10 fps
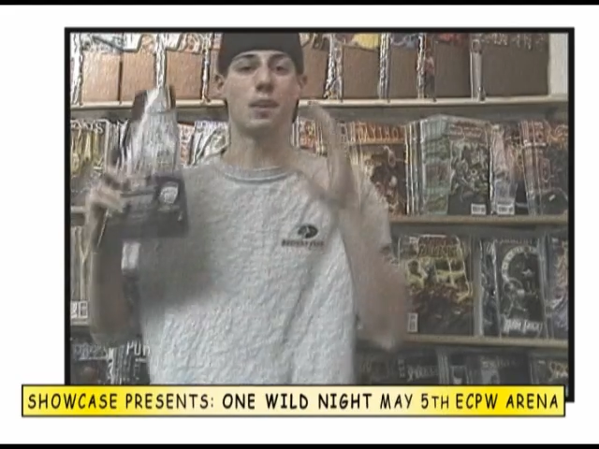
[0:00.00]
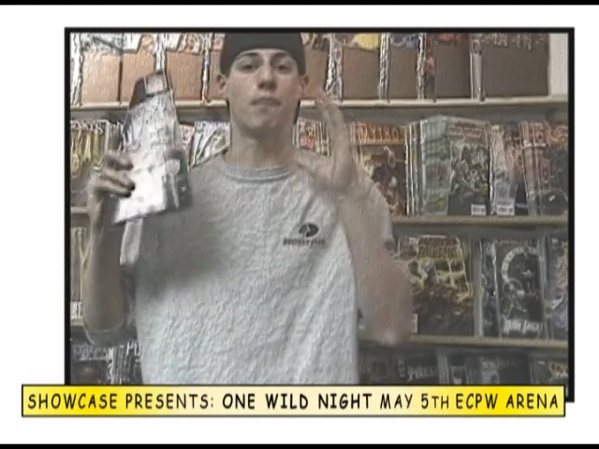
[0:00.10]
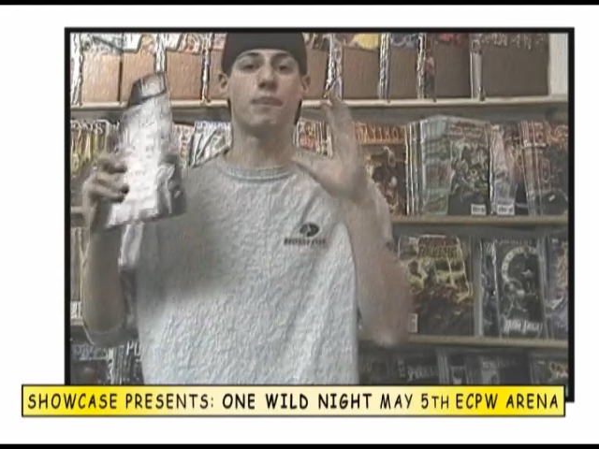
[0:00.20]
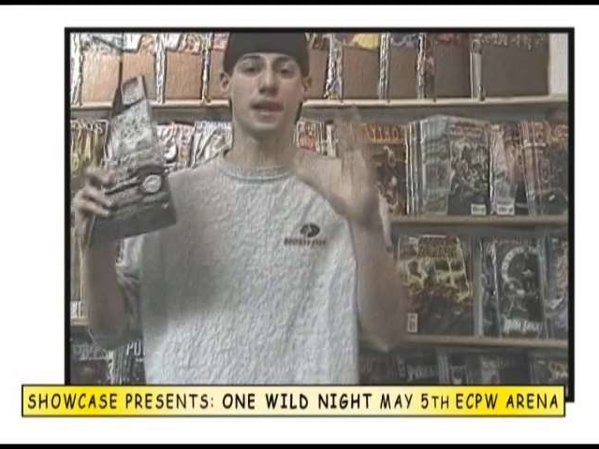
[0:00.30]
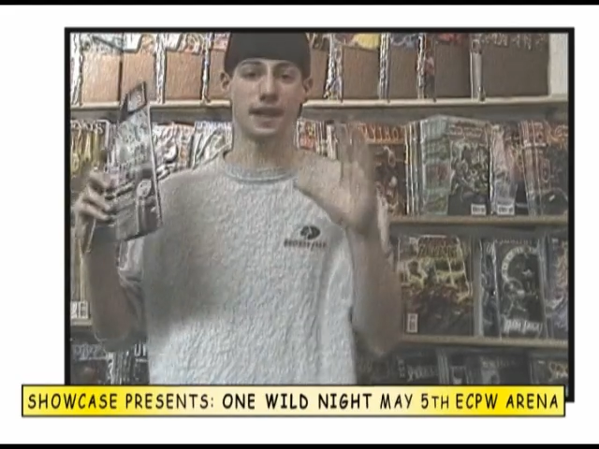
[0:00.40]
the
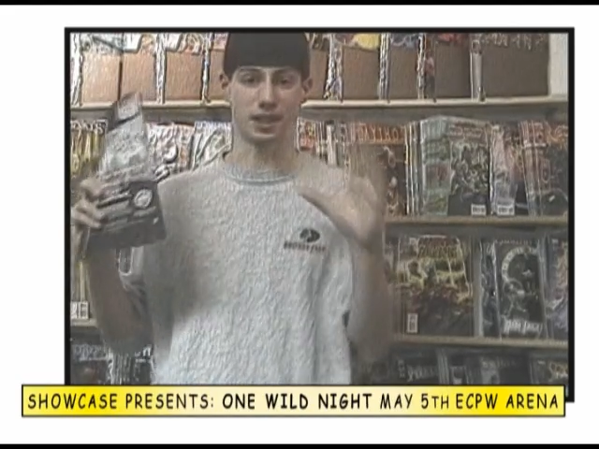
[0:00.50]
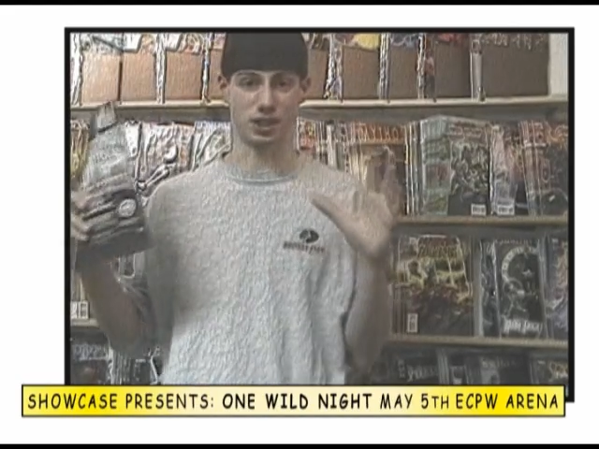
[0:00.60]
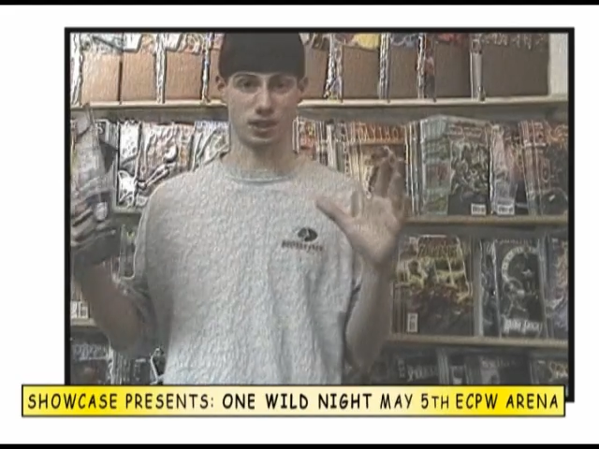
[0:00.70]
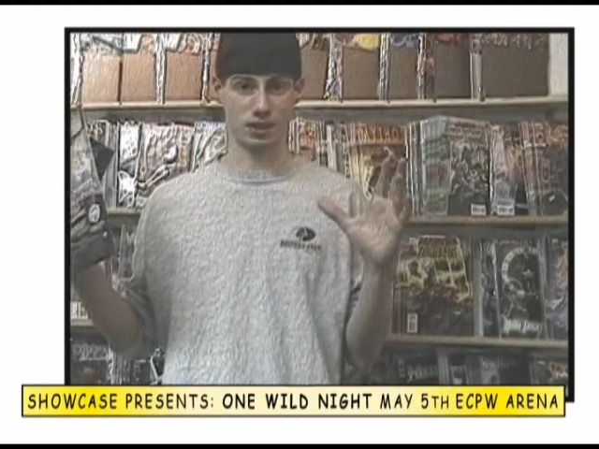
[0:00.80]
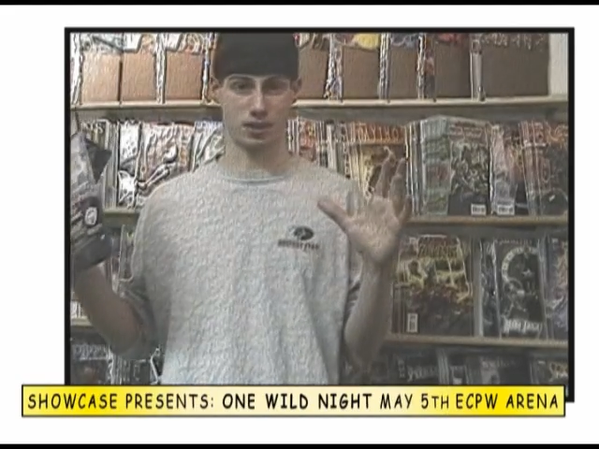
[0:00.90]

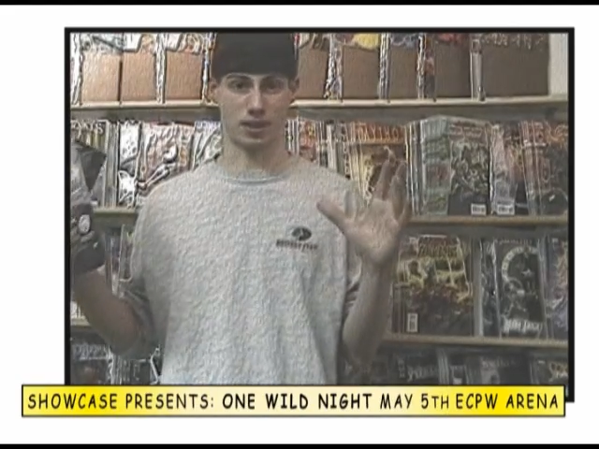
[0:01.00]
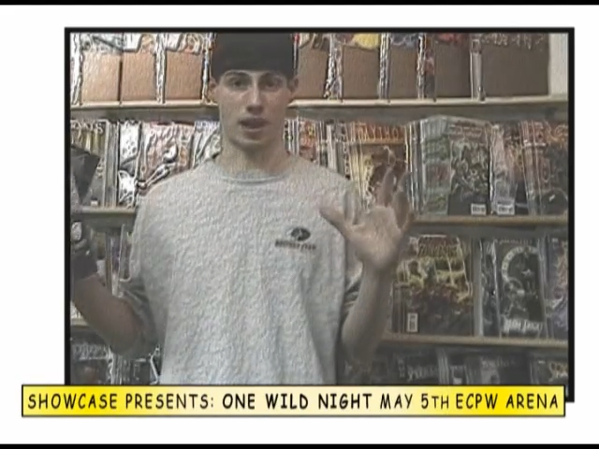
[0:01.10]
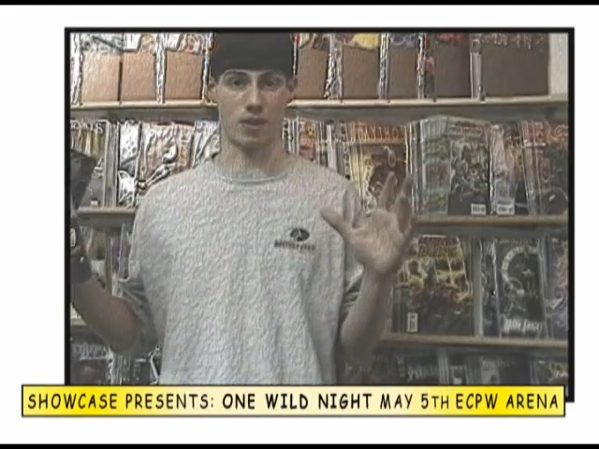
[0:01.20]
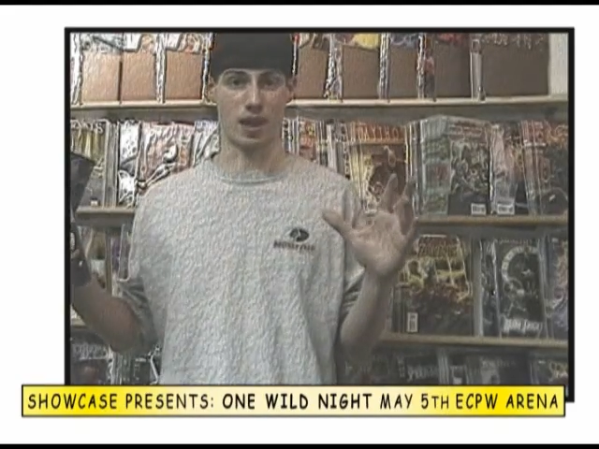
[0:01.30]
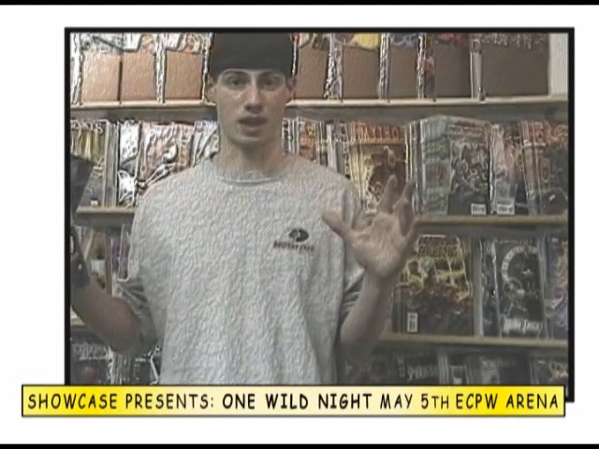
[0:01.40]
biggest
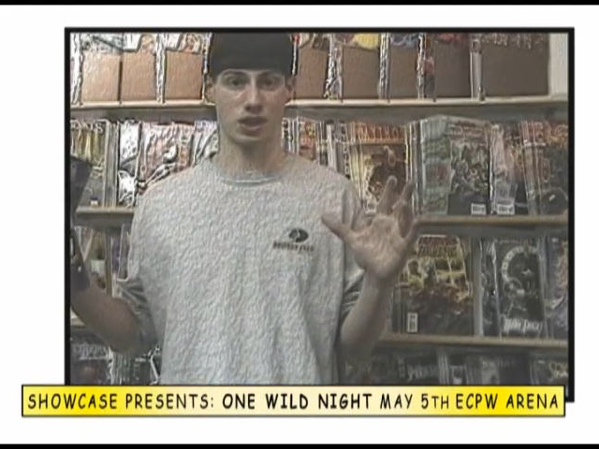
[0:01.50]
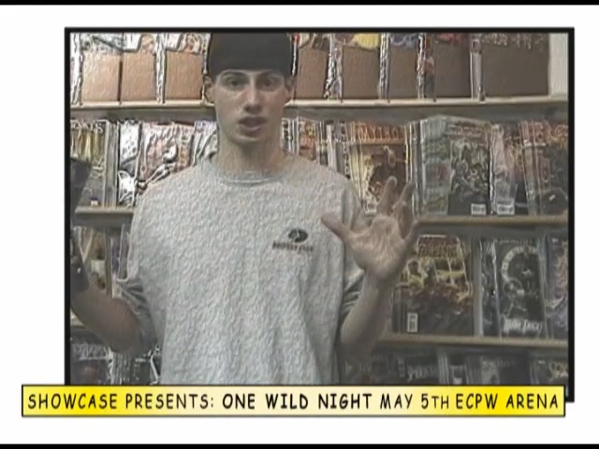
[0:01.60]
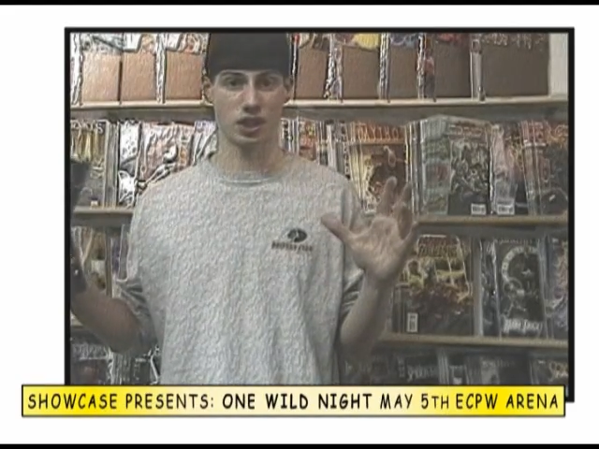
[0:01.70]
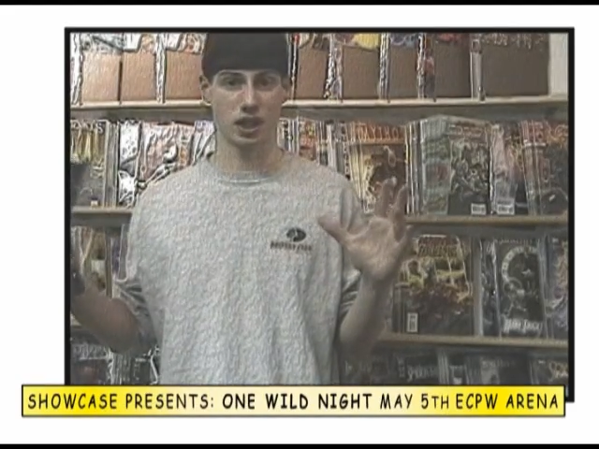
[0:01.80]
ladder match.